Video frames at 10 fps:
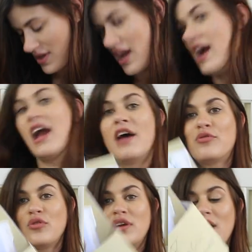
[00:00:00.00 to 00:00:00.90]
I
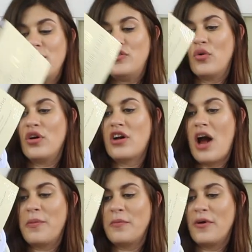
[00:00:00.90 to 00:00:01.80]
absolutely adore
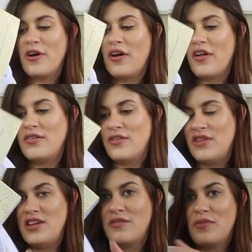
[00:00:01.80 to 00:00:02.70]
Copper Pearl, so
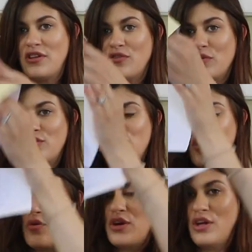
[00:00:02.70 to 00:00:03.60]
these prints were
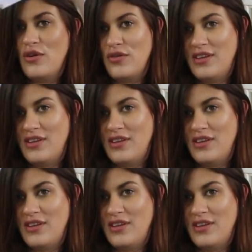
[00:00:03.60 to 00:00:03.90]
so cute.